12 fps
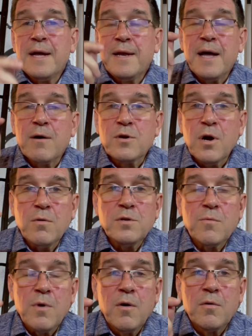Now, Cotes du
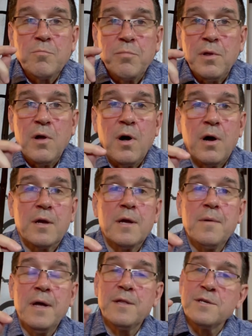Rhone Blanc,
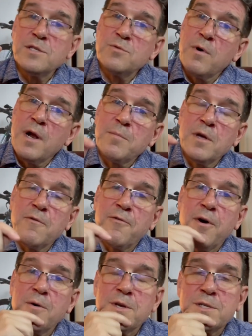and this is what I'm going to
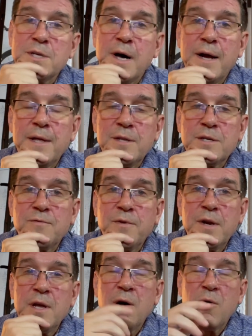focus on in this
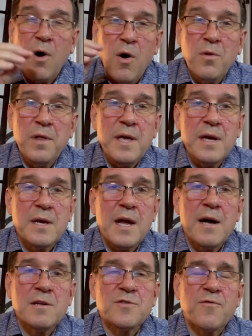video, only
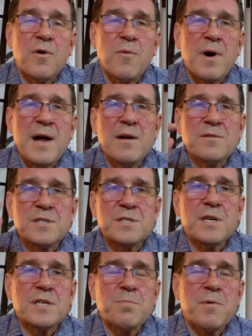accounts for around
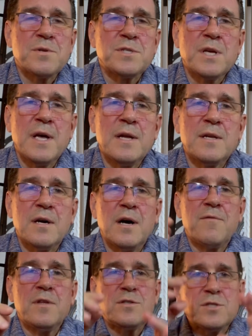6%
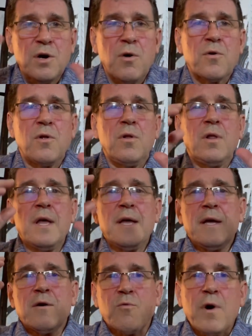of the total
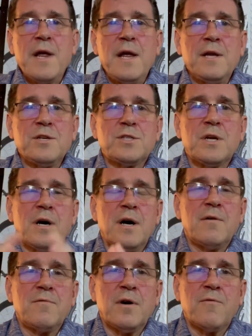range
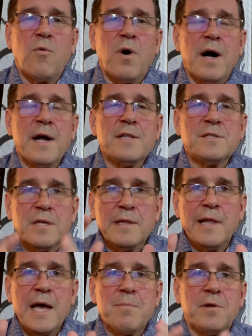of wines
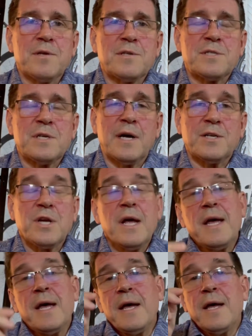labeled as such.
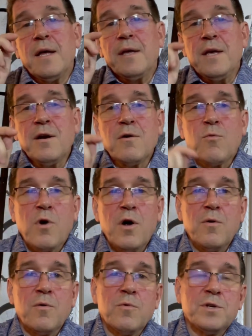
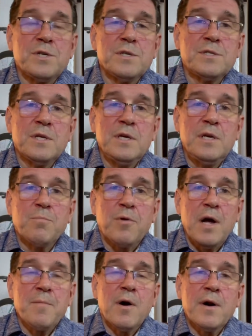InterRhone, which is the
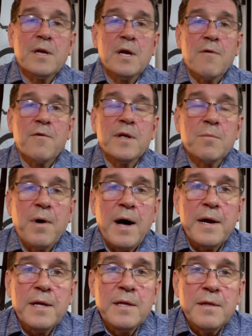primary governing
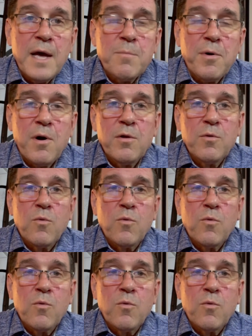body in that part of the